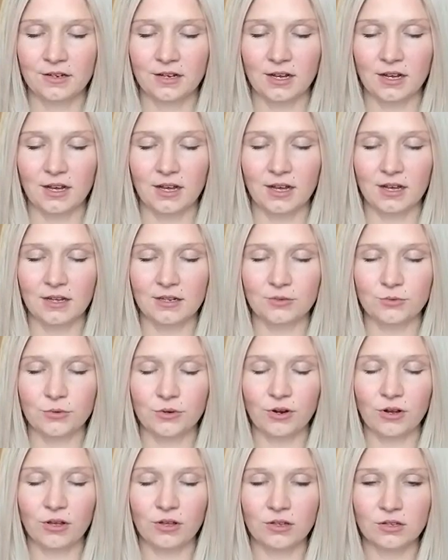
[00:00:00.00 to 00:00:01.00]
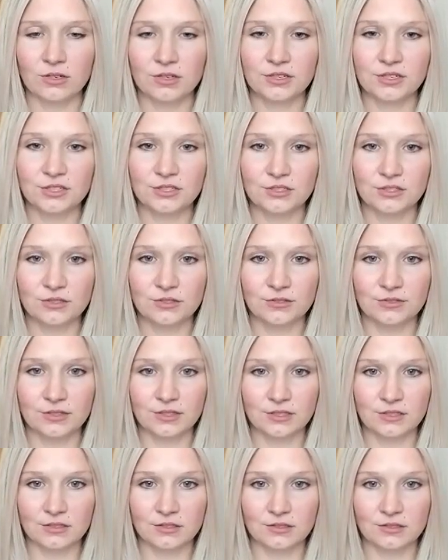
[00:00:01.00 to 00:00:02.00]
And we're all going to do
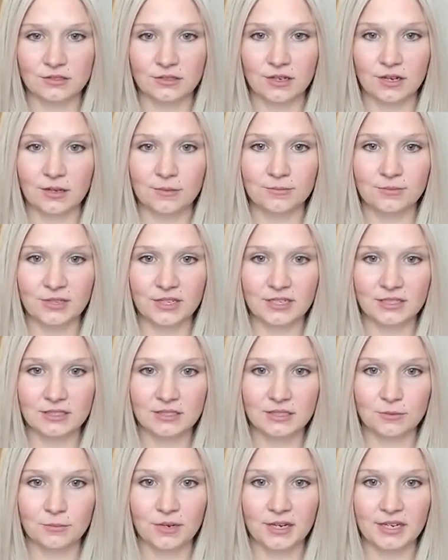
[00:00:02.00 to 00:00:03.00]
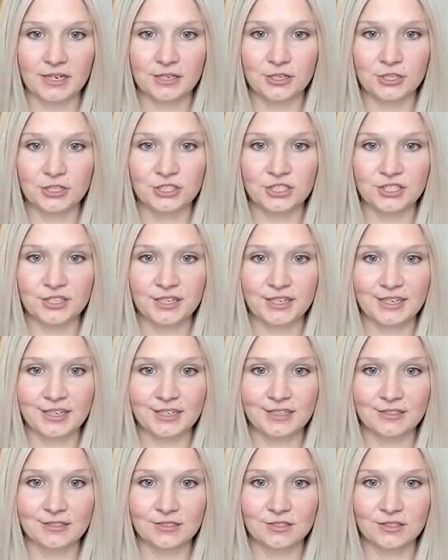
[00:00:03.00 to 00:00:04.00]
this. I'm placing my energy
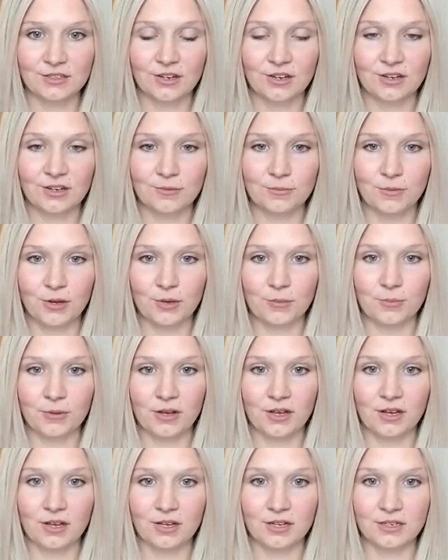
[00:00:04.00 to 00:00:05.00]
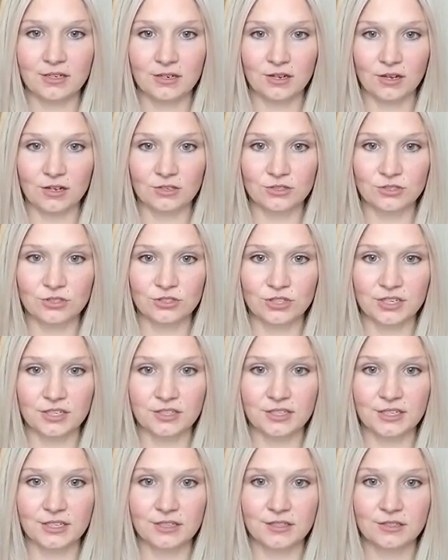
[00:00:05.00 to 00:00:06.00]
hands up upon
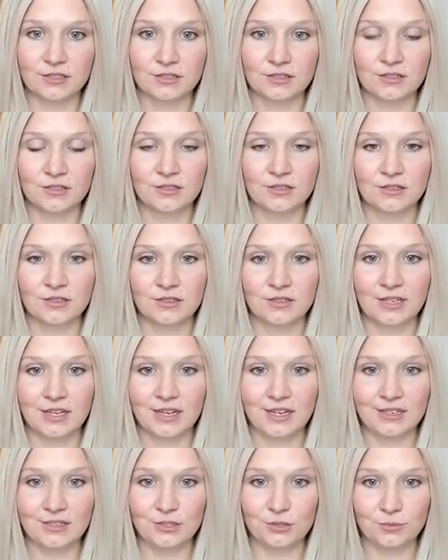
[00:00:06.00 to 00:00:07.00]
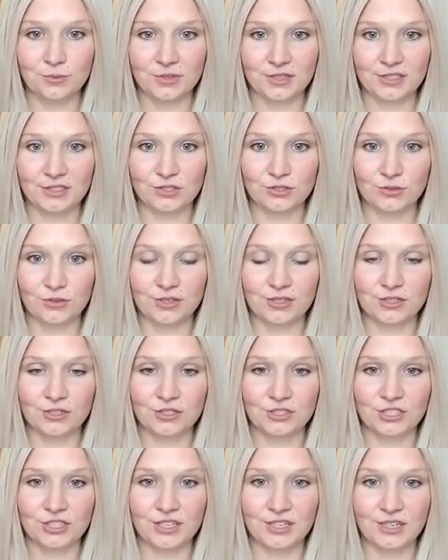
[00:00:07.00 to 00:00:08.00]
Australia. And you place your
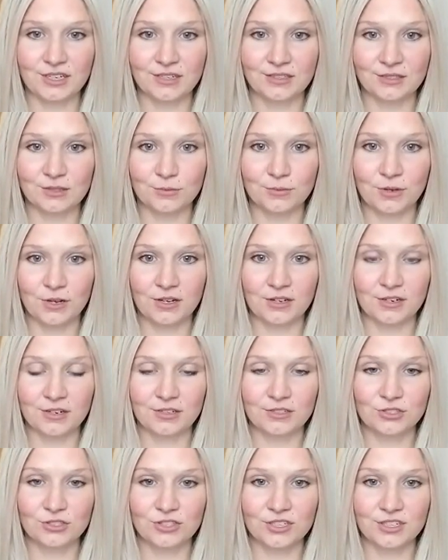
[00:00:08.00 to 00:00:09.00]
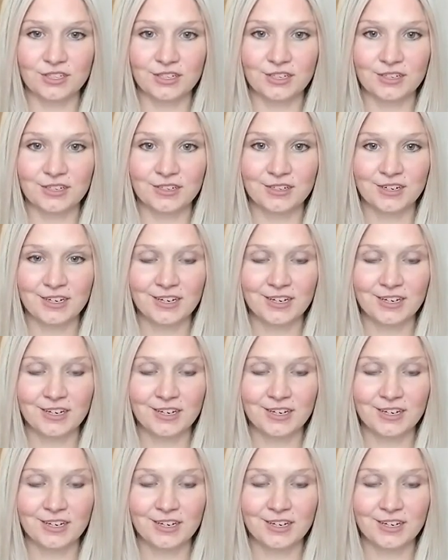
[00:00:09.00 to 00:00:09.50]
energy hands upon Australia.